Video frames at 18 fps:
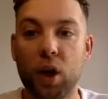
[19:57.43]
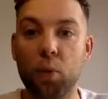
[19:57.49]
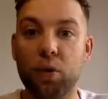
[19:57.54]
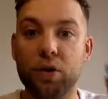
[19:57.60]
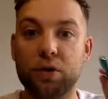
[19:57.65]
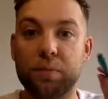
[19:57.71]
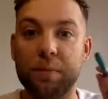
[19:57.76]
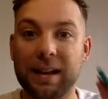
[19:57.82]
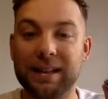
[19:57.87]

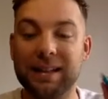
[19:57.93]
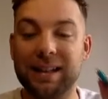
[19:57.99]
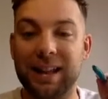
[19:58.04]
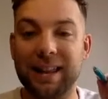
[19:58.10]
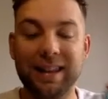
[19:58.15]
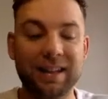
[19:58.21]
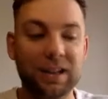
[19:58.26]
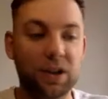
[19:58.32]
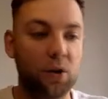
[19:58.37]
which means that
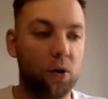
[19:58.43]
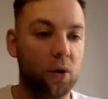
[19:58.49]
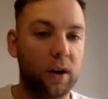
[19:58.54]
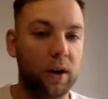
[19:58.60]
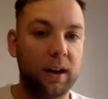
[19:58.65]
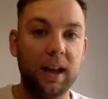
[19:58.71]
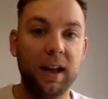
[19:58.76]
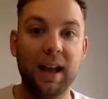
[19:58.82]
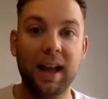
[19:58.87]
this
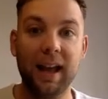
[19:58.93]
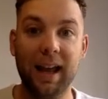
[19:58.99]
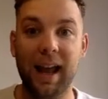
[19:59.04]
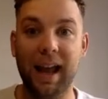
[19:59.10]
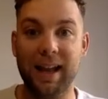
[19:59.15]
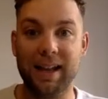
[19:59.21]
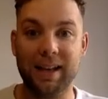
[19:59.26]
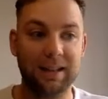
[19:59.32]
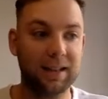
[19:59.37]
coin
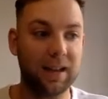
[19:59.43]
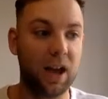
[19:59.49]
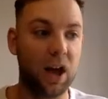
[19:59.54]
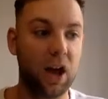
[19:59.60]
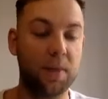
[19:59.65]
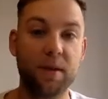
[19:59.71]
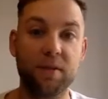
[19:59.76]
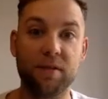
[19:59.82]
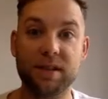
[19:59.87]
is
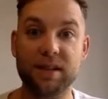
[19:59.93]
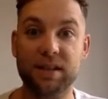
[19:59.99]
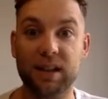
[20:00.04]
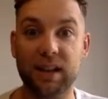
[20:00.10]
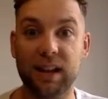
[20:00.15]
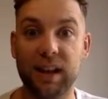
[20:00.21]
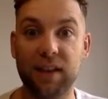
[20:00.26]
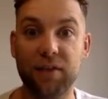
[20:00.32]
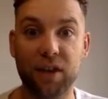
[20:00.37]
there is
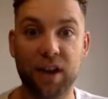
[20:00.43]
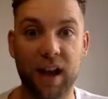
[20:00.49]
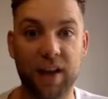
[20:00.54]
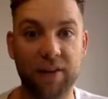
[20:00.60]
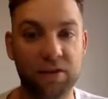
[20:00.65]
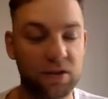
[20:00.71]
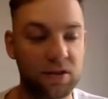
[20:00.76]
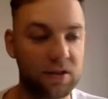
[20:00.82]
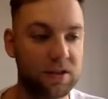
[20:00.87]
significant
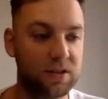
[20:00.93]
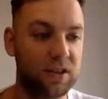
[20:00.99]
evidence to